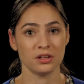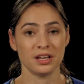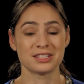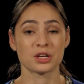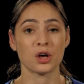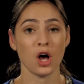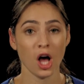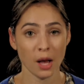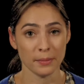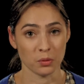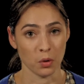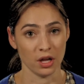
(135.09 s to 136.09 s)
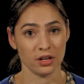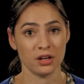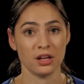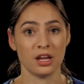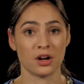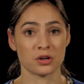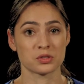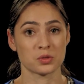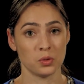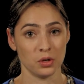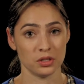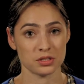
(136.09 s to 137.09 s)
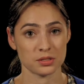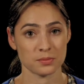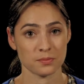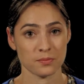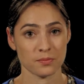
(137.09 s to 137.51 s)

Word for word: is a common one in our schools.